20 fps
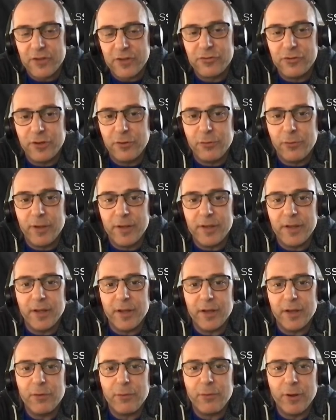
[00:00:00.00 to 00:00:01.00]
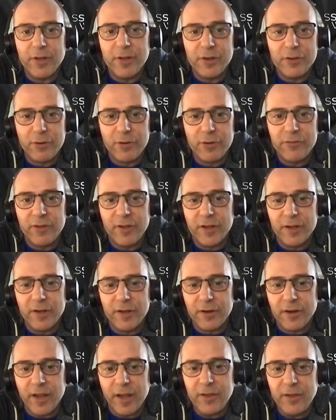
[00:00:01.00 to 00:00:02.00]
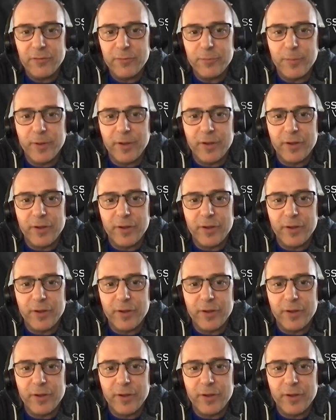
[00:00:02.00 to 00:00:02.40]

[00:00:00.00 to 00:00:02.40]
which is actually quite interesting in our case